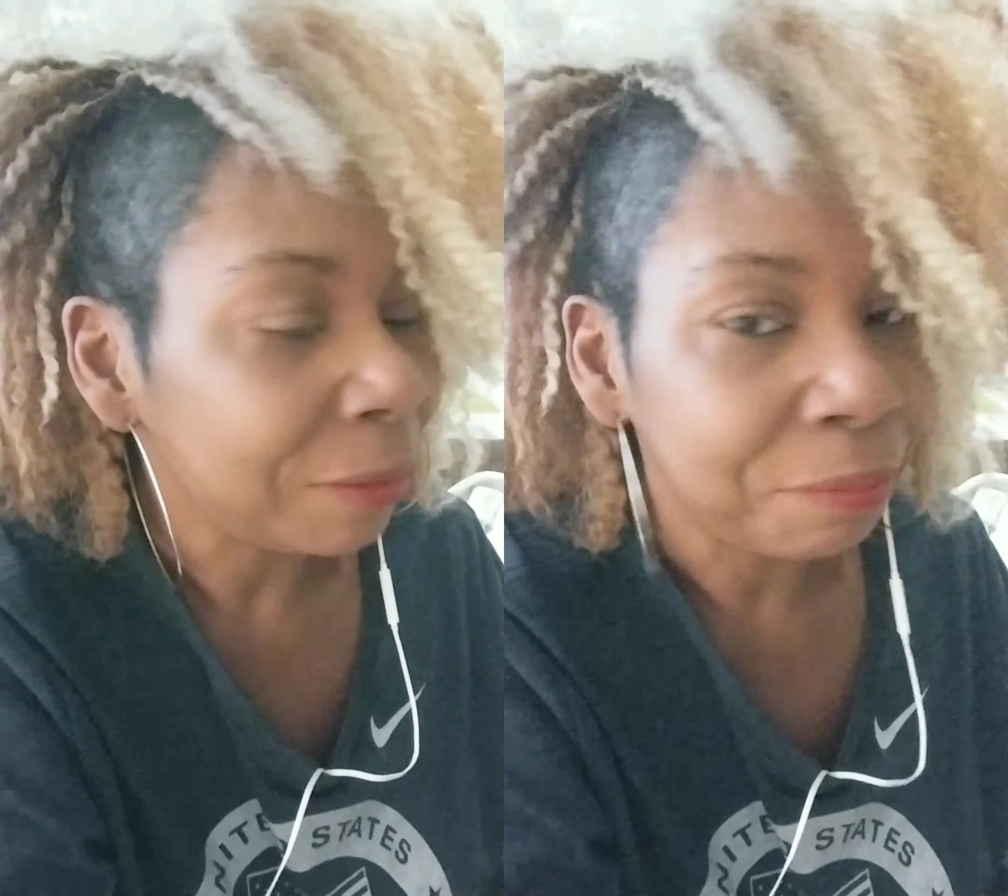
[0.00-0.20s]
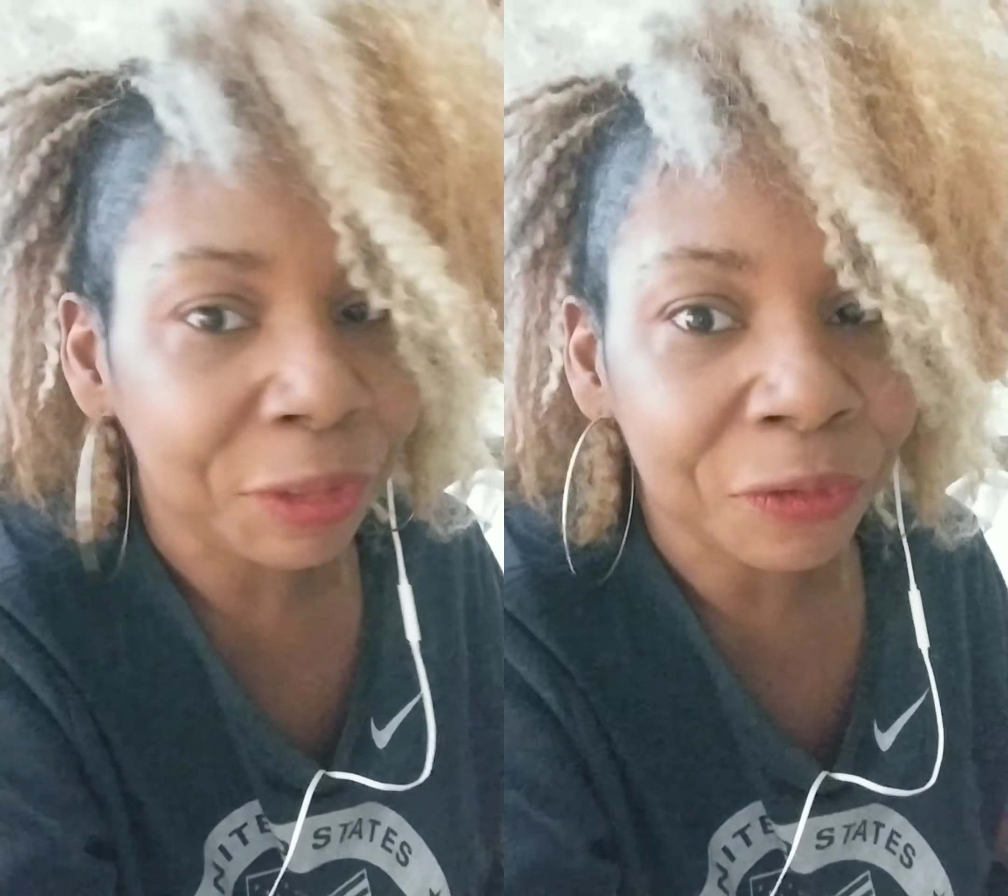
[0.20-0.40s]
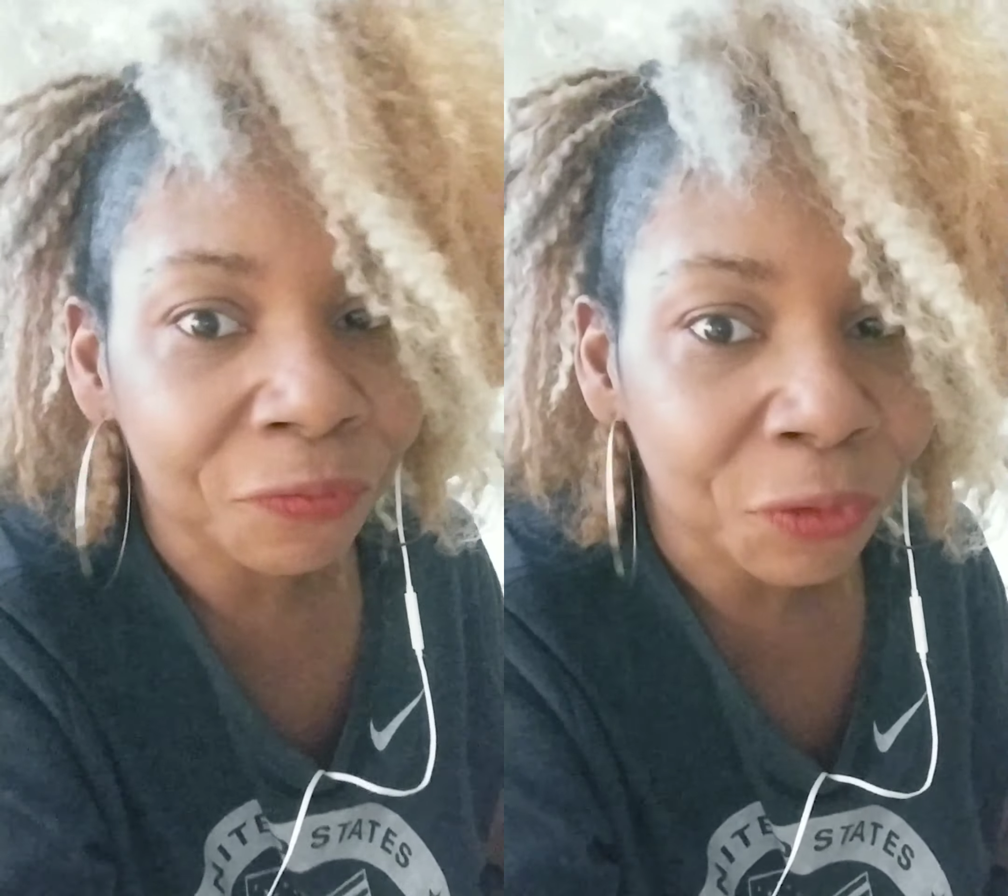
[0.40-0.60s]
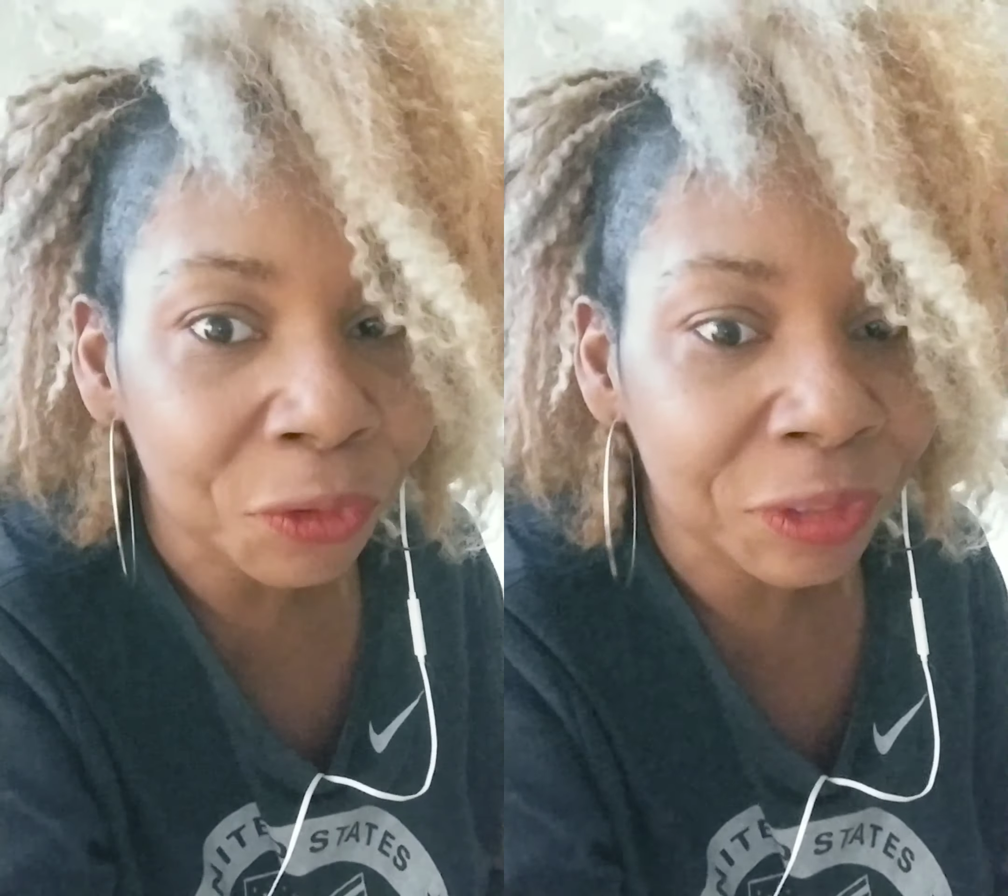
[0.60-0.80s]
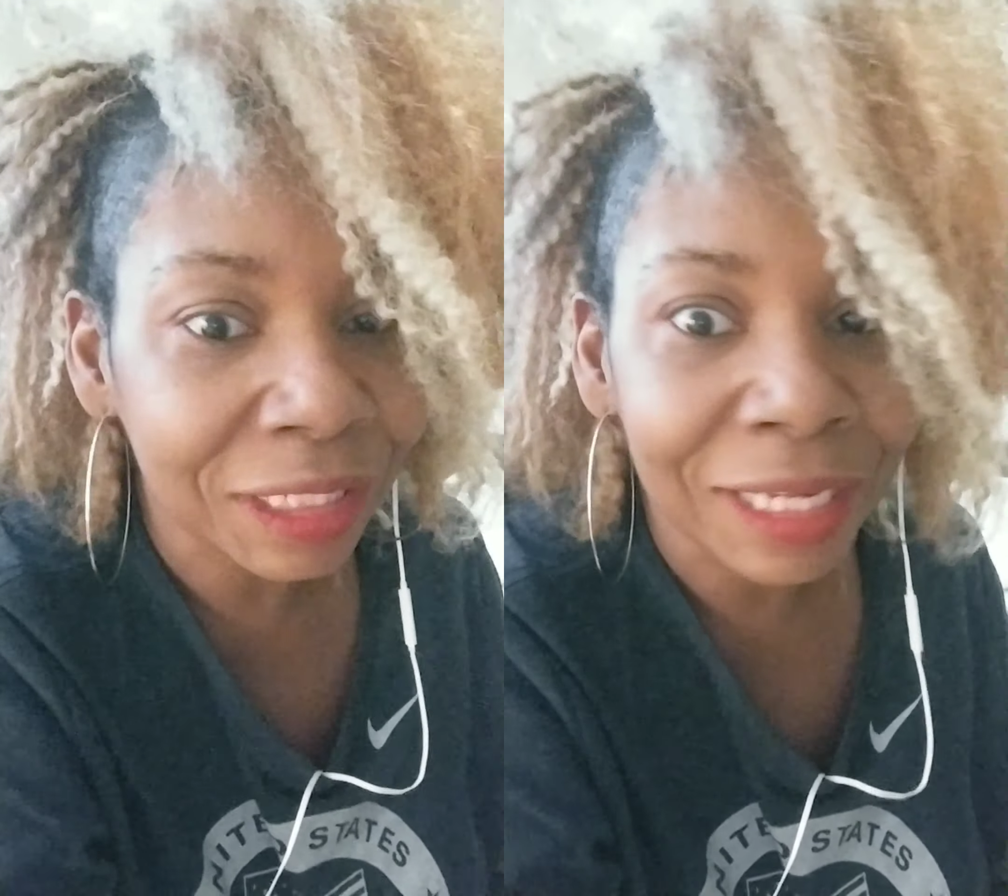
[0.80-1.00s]

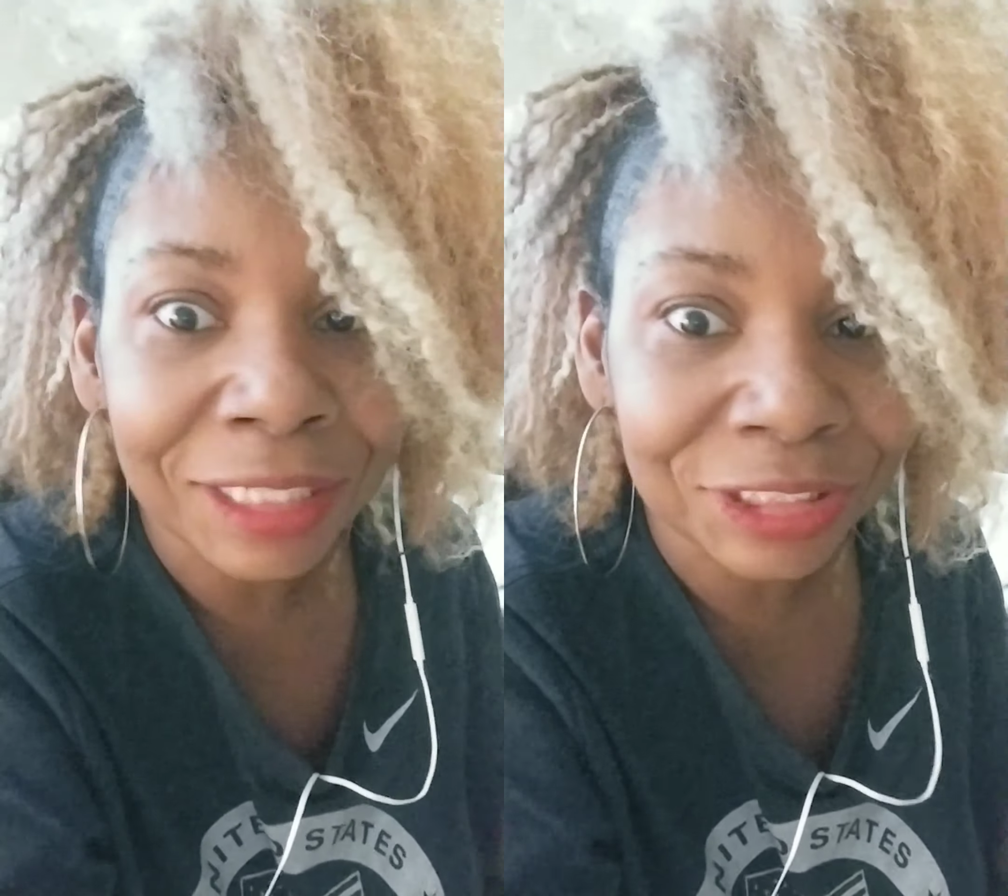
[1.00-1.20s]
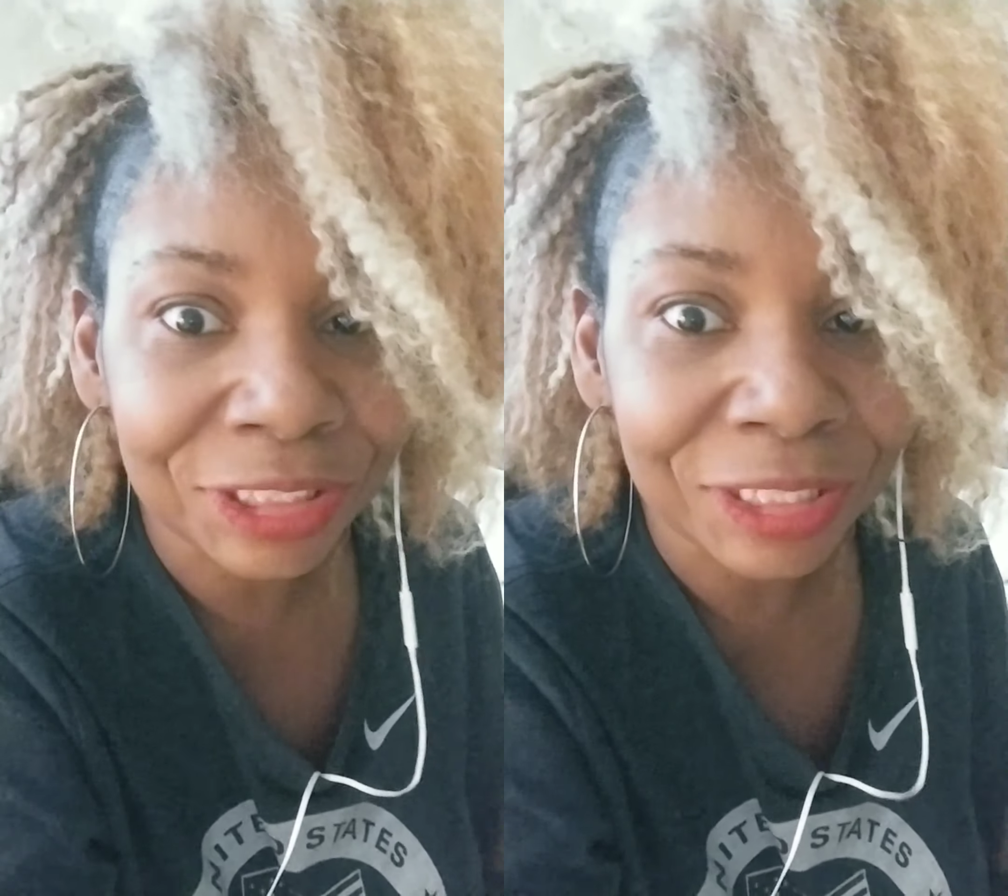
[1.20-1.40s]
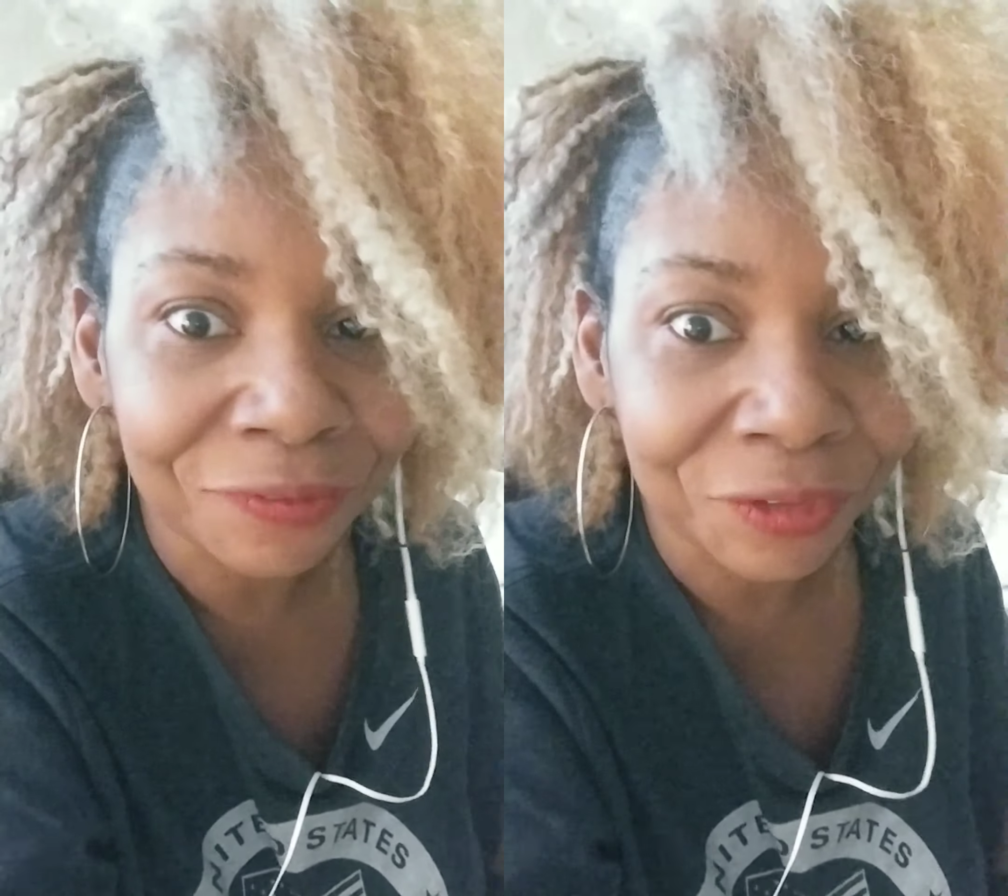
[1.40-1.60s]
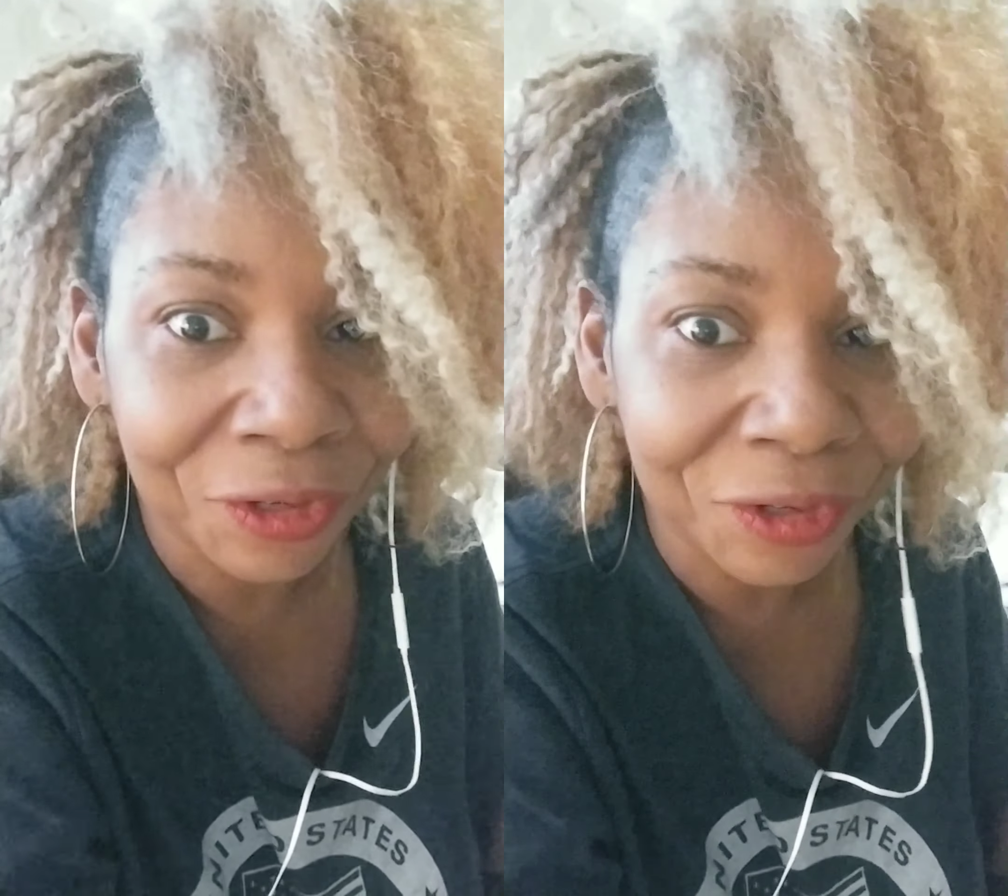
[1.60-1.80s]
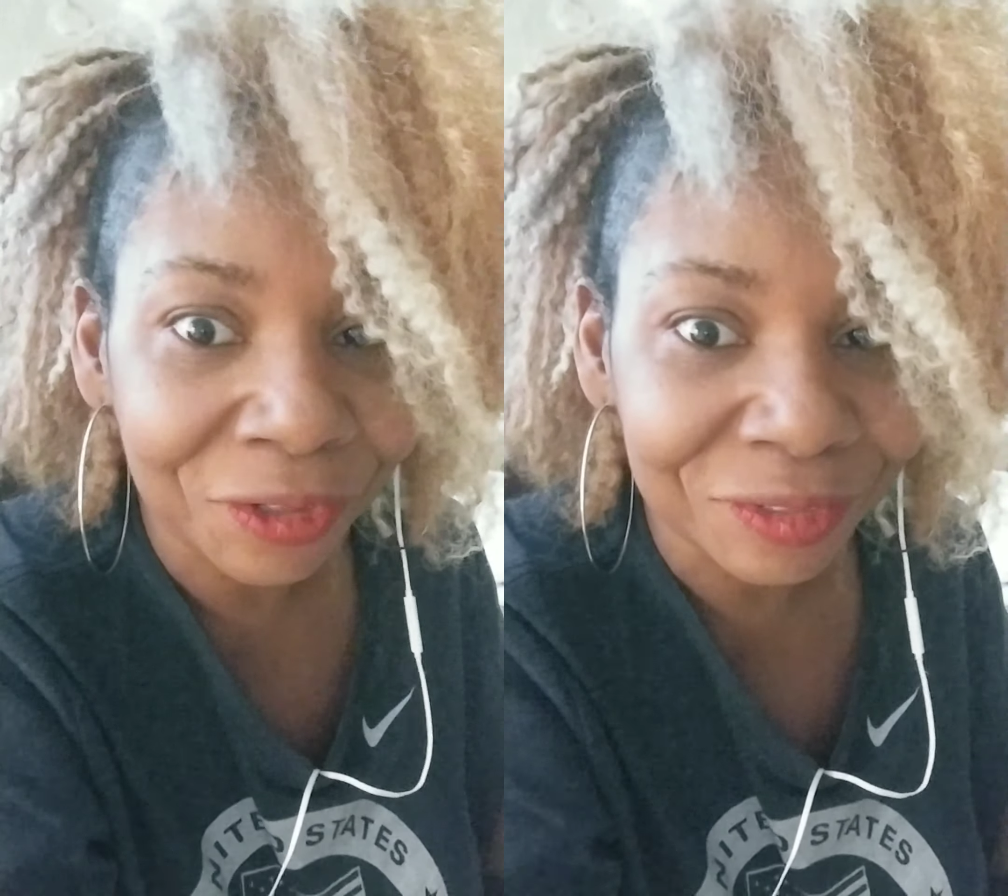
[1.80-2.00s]
beautiful collection of
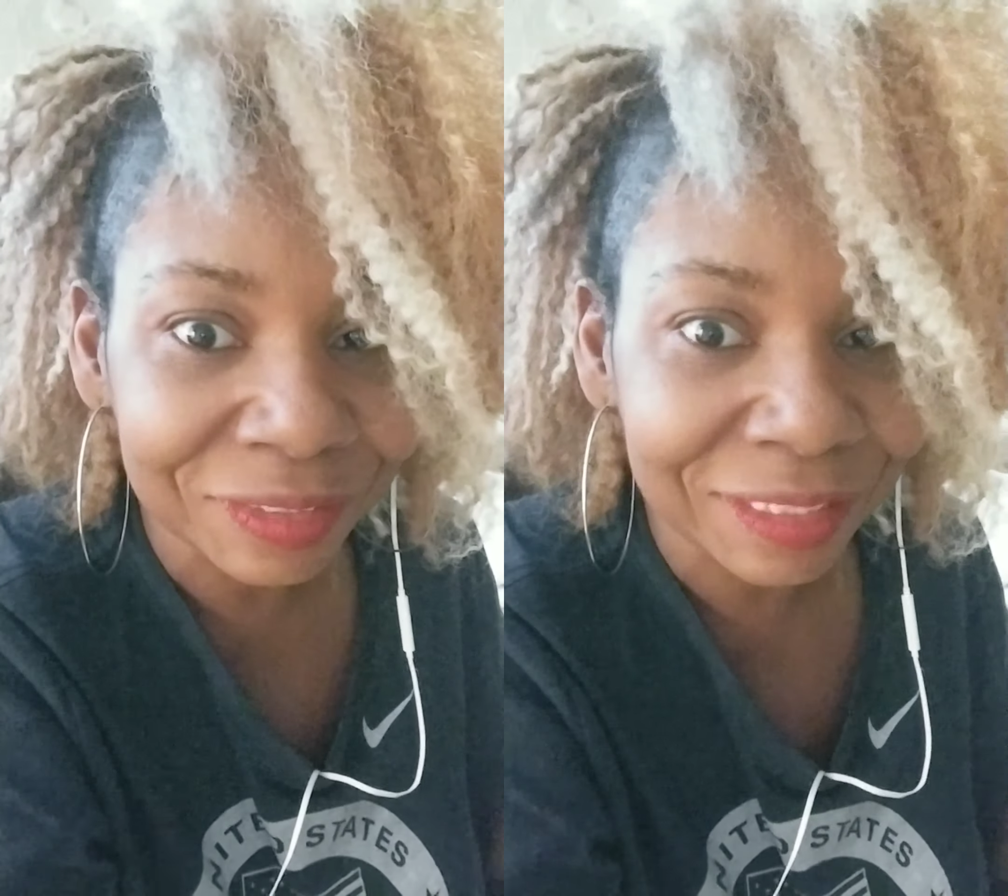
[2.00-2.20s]
girls.